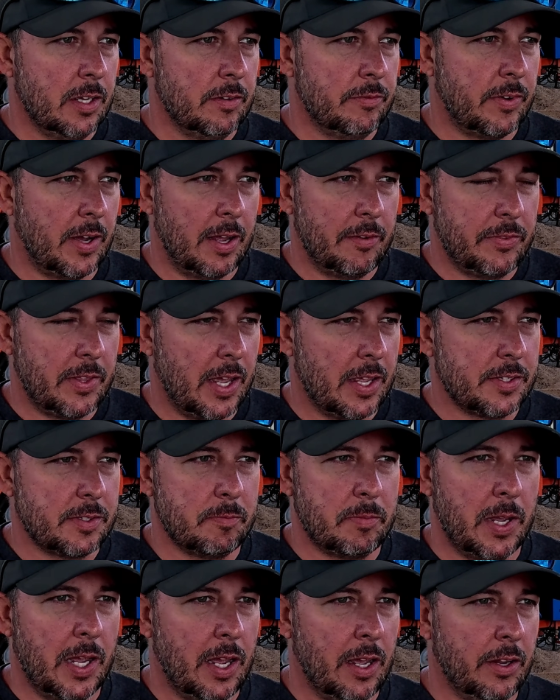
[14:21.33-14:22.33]

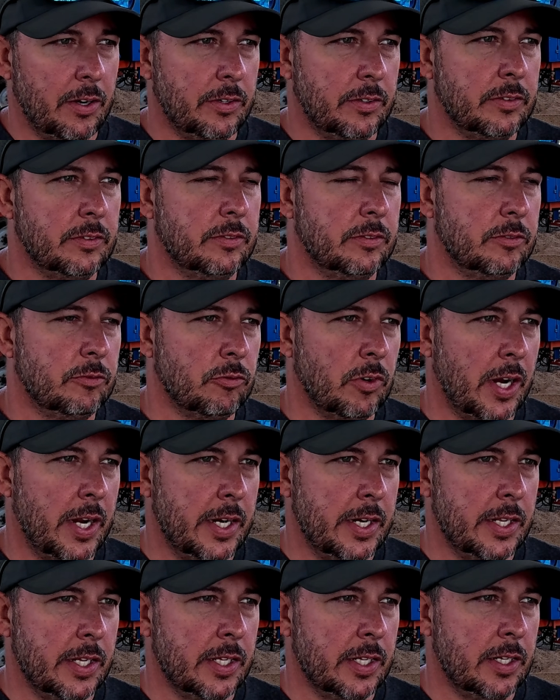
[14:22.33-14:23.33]
5,000 pound
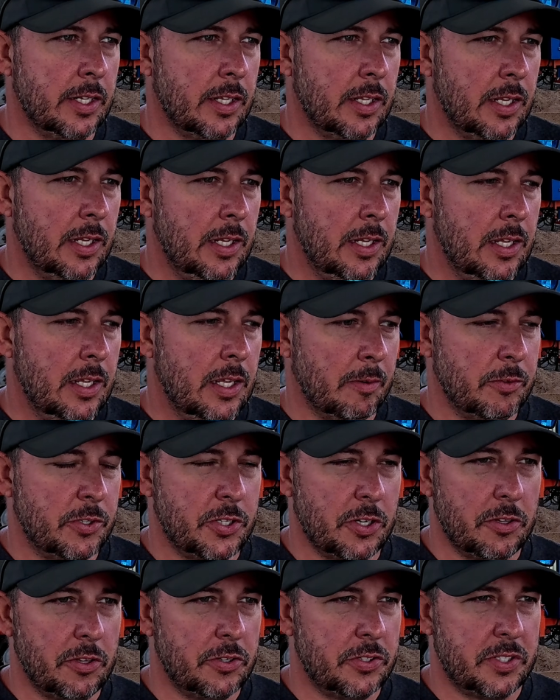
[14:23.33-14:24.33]
rated. I'm
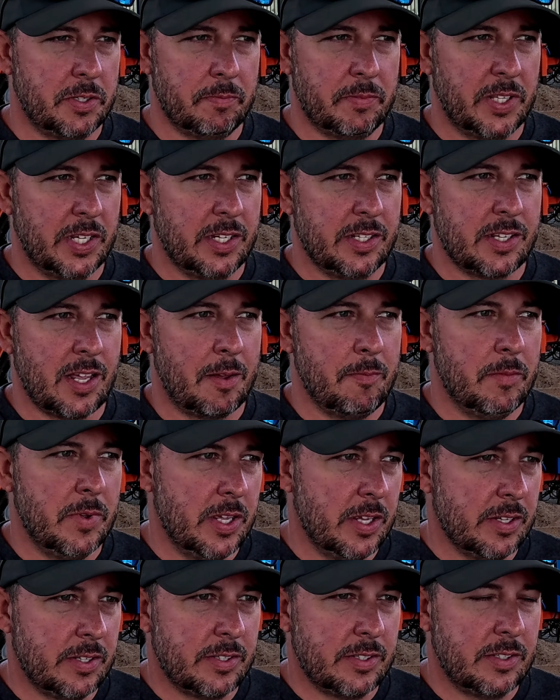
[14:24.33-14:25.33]
sure there's some things I
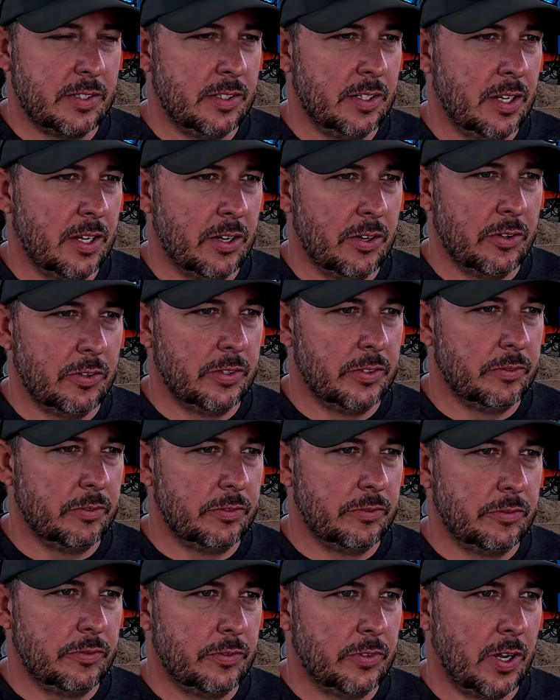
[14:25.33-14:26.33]
missed.
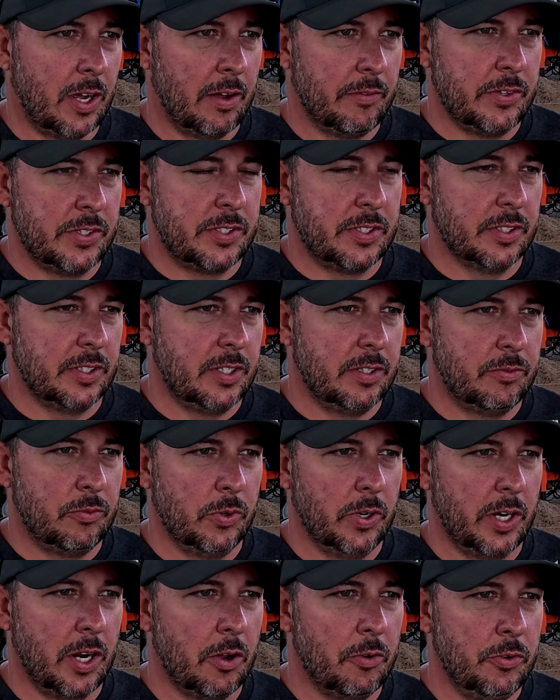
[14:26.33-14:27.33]
Obviously if
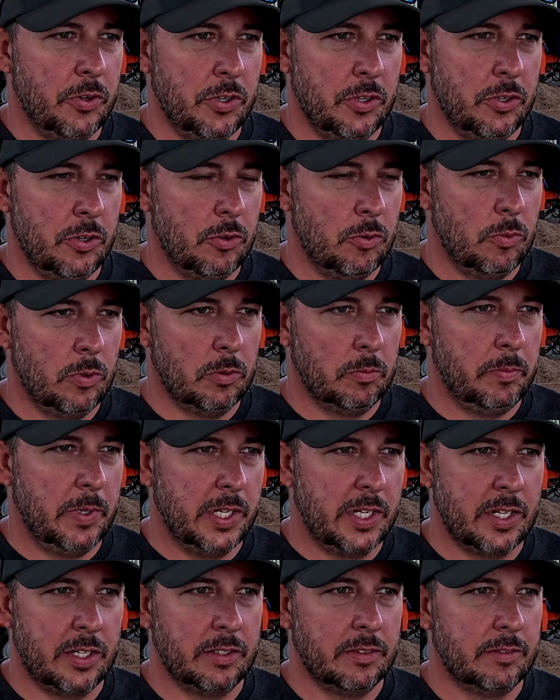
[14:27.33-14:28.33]
we go new, we'll
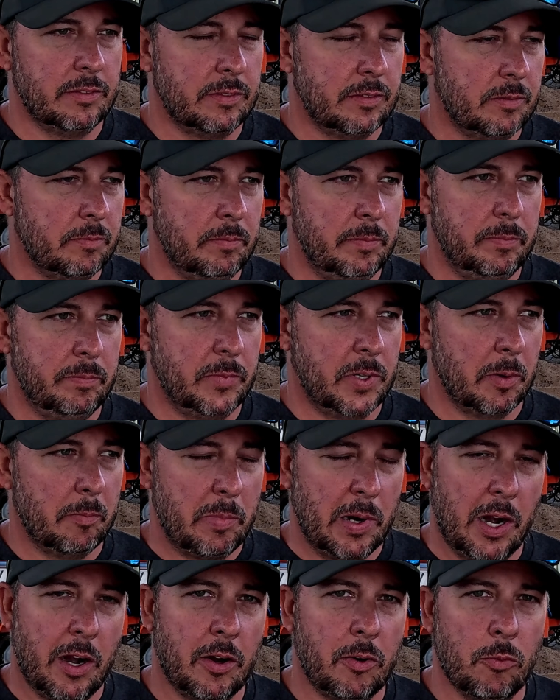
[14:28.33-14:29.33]
be
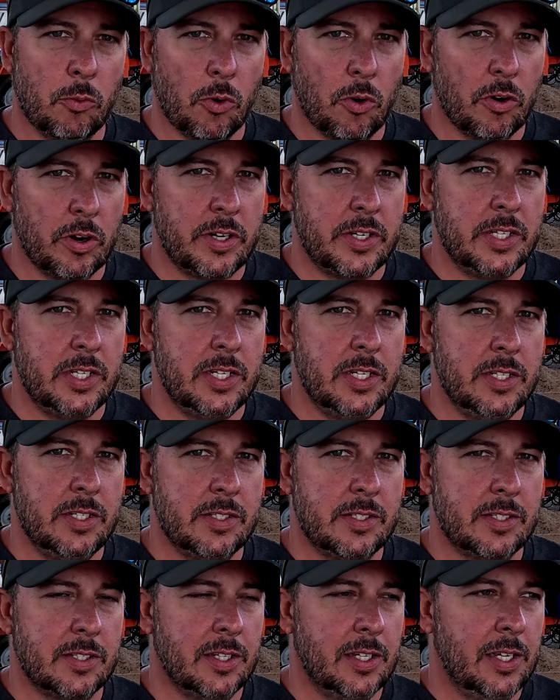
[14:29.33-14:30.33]
comparing
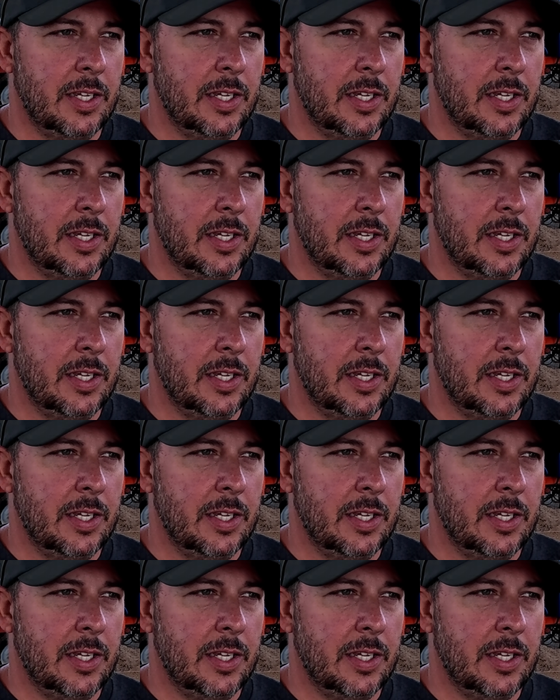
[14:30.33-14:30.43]
warranties